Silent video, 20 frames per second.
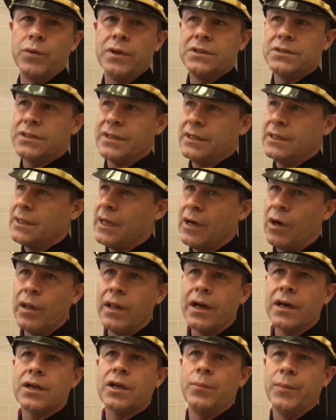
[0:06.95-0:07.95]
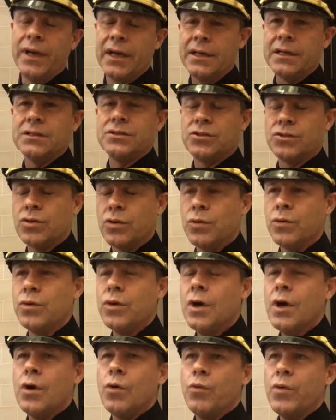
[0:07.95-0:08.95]
We sit all our commanders, so
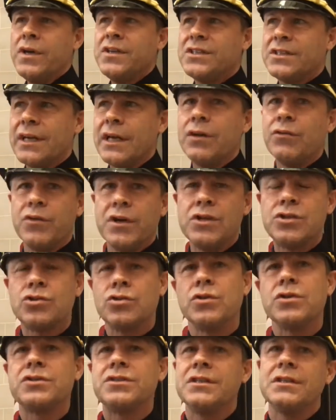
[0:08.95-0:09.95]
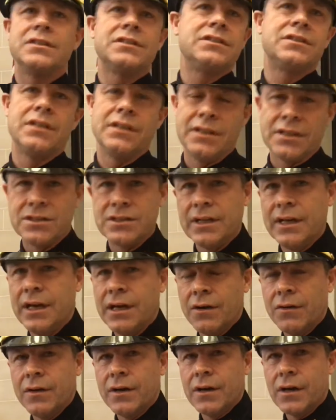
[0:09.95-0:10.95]
we send resources to this
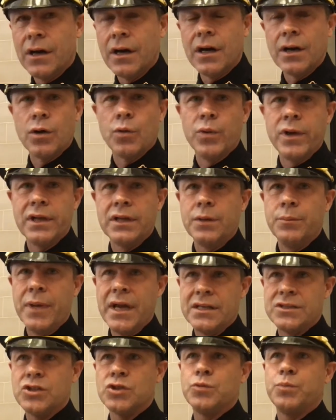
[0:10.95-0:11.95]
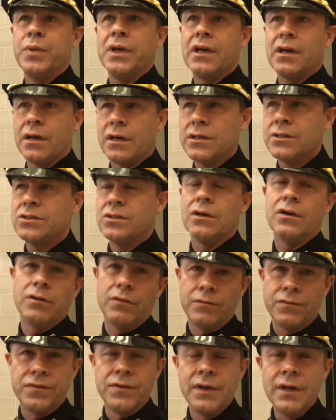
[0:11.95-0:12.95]
area on a weekly basis because
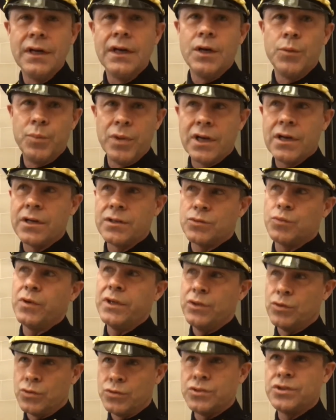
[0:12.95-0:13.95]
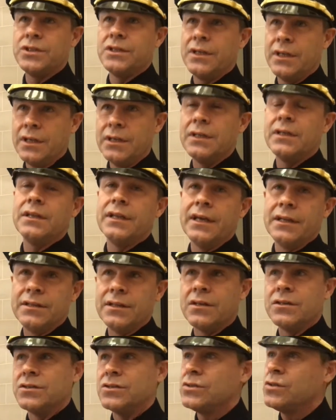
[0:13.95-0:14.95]
of because we do see that
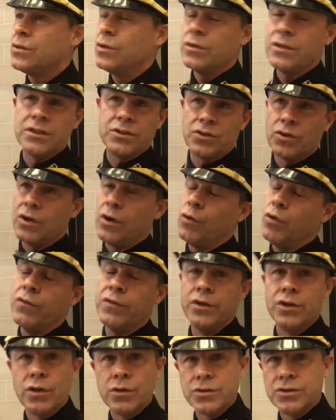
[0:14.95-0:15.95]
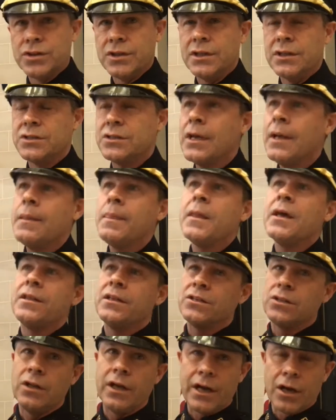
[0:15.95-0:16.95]
there's there's overdoses,
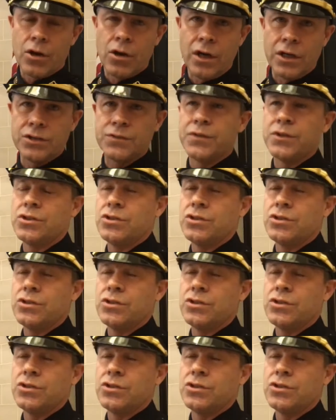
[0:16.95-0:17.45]
there's a lot of calls for